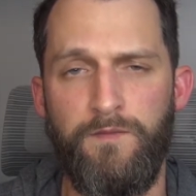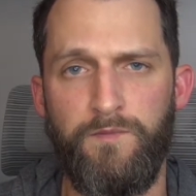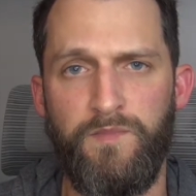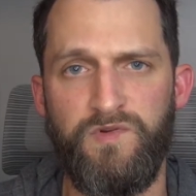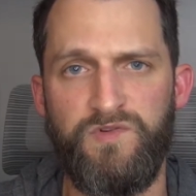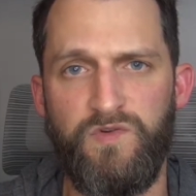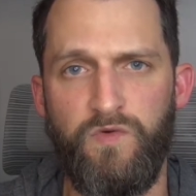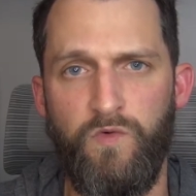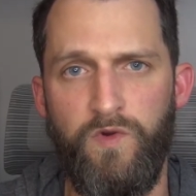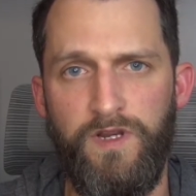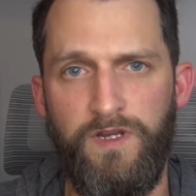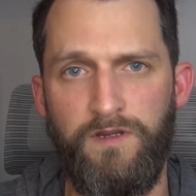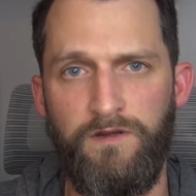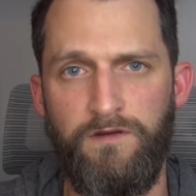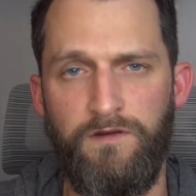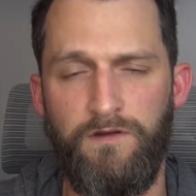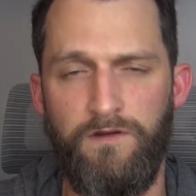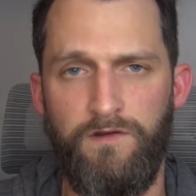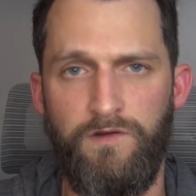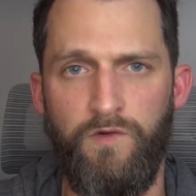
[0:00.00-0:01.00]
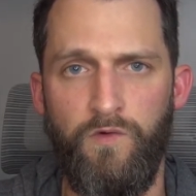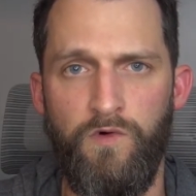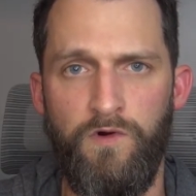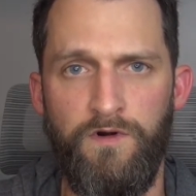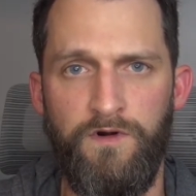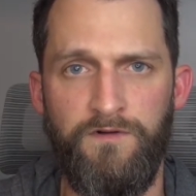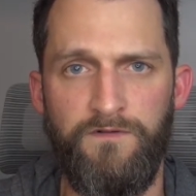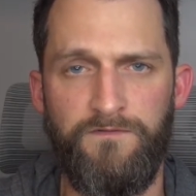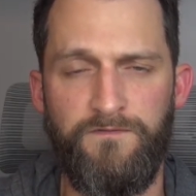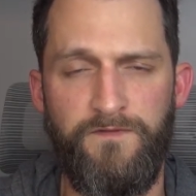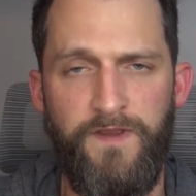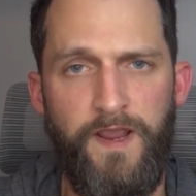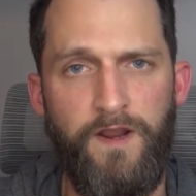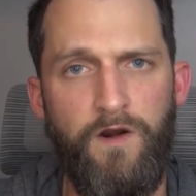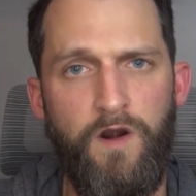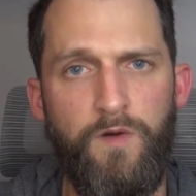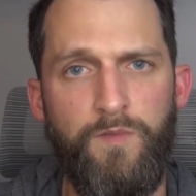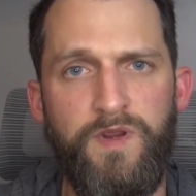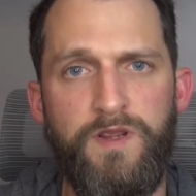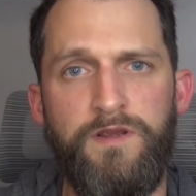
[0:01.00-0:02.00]
between your fan
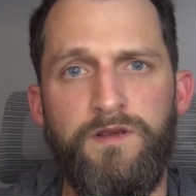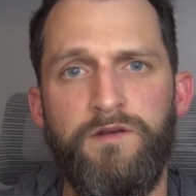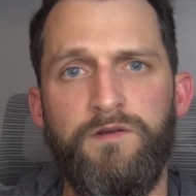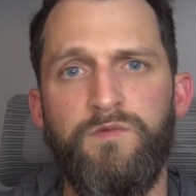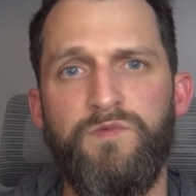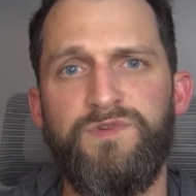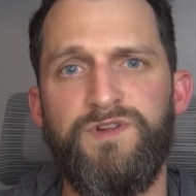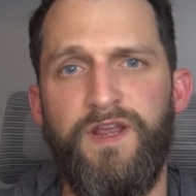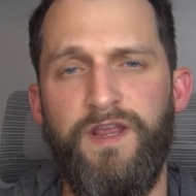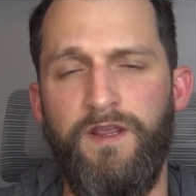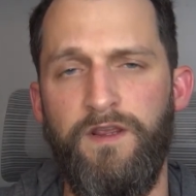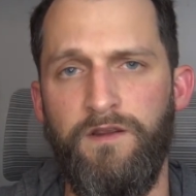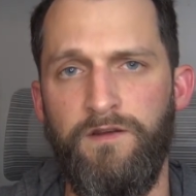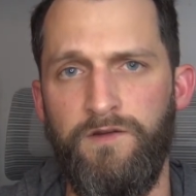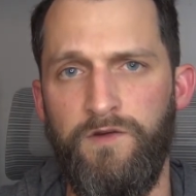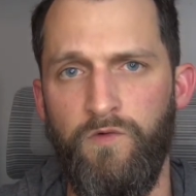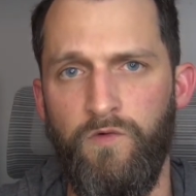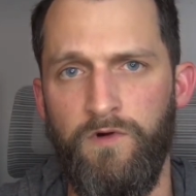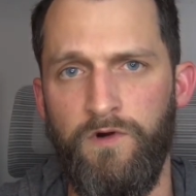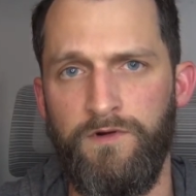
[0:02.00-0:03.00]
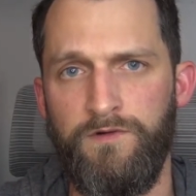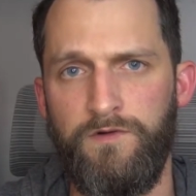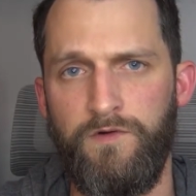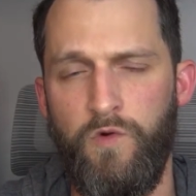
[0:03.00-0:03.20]
RPMs and your